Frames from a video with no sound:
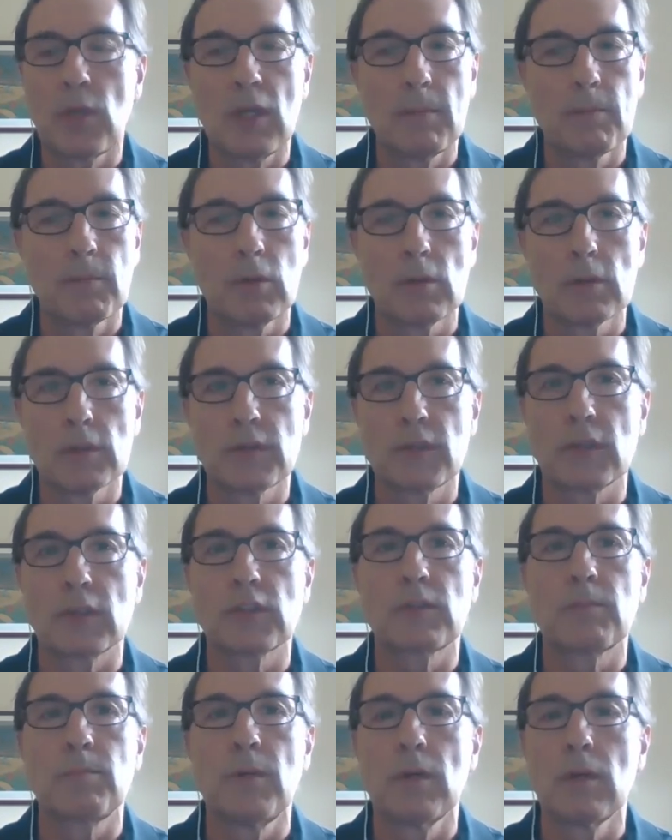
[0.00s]
many
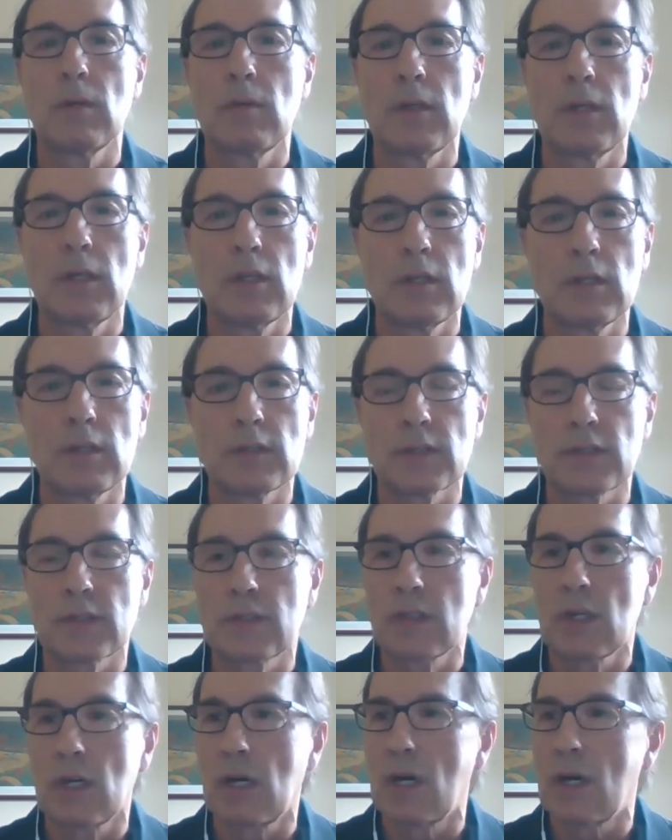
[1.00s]
people's
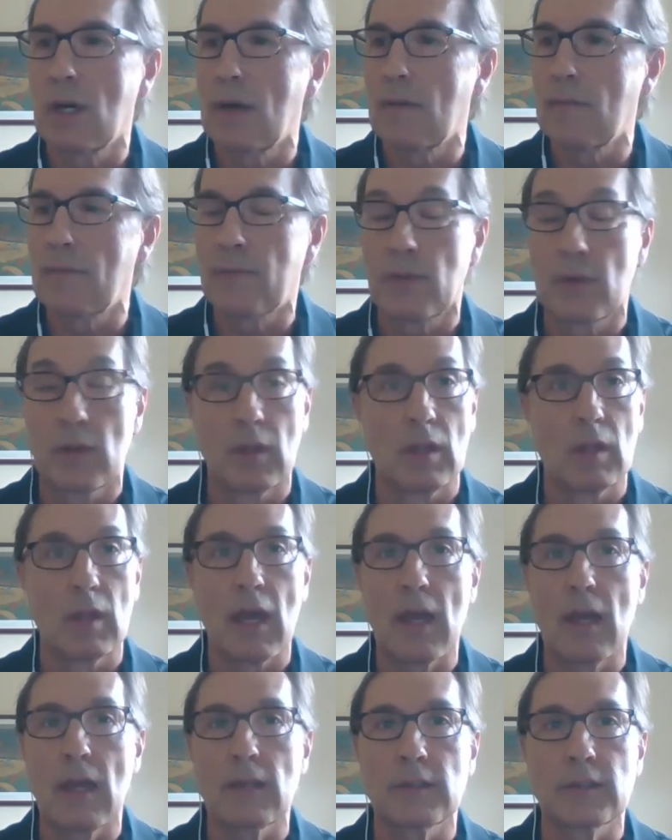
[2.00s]
experience
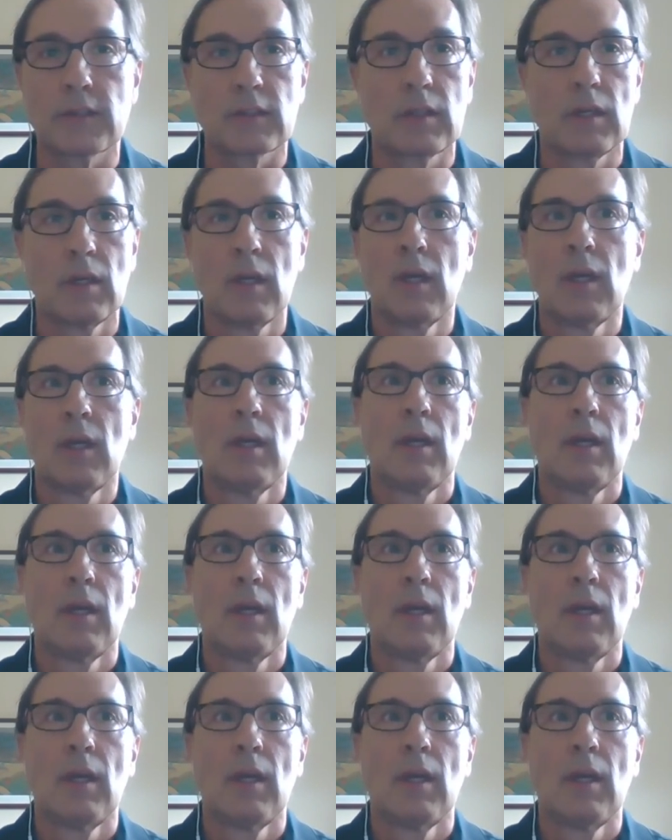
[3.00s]
for the last,